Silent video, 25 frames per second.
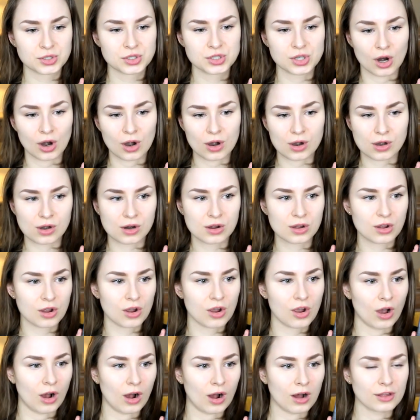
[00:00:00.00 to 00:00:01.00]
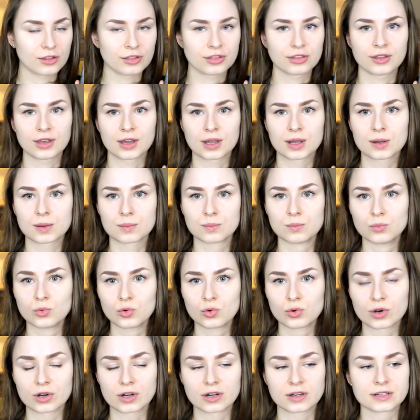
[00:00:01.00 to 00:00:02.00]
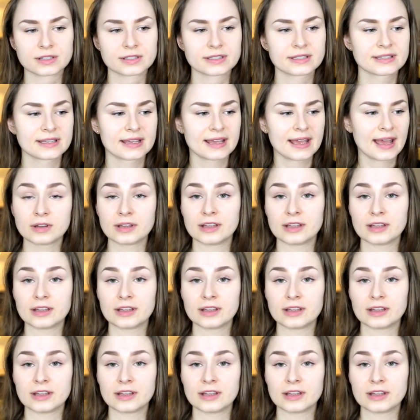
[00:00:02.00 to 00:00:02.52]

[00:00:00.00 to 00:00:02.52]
dark gothic moors.